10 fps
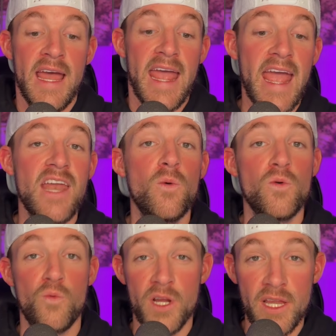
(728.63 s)
And it will
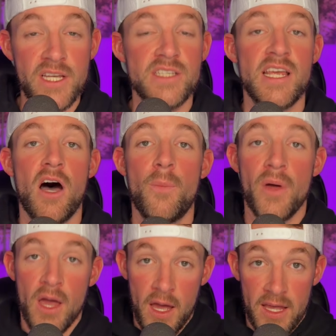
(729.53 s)
really just help
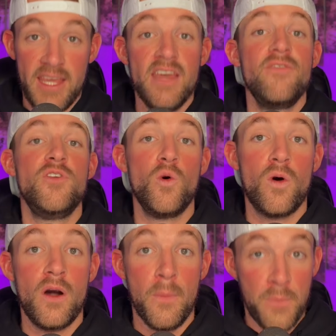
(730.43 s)
give
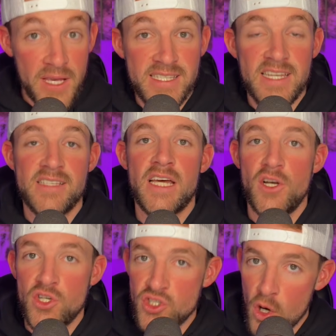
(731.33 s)
your business that
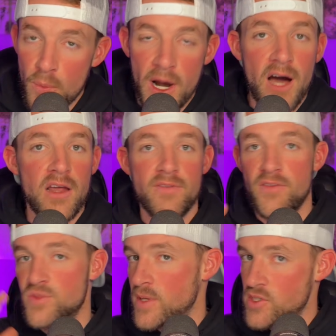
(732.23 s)
you're so proud of and
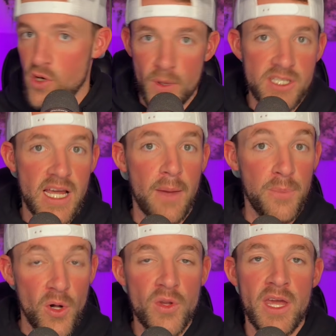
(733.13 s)
have spent so much time
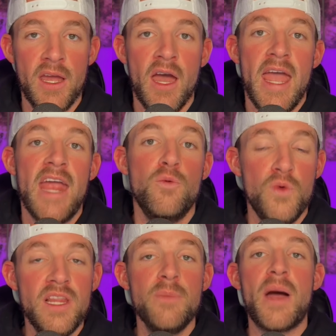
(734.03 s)
building a
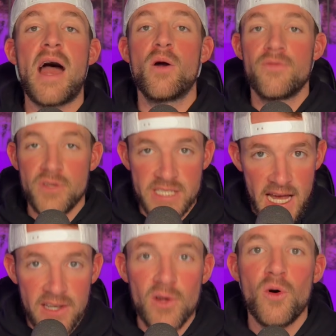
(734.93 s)
really powerful
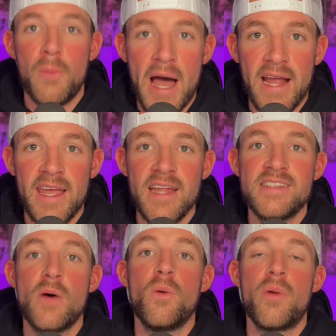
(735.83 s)
technical backend
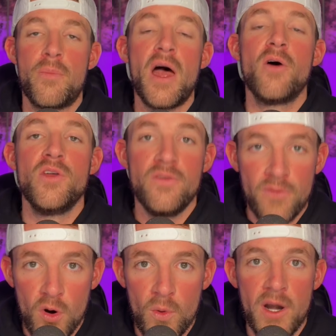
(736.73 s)
that will propel you
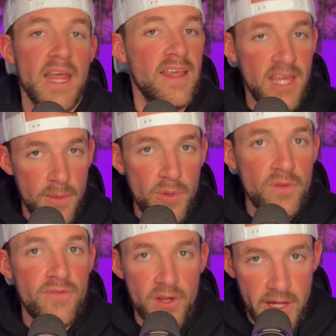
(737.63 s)
forward and keep you
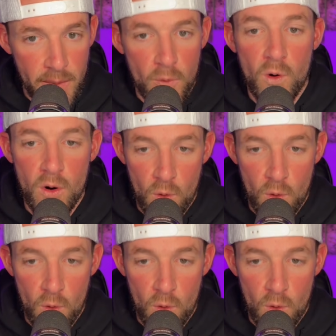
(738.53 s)
feeling more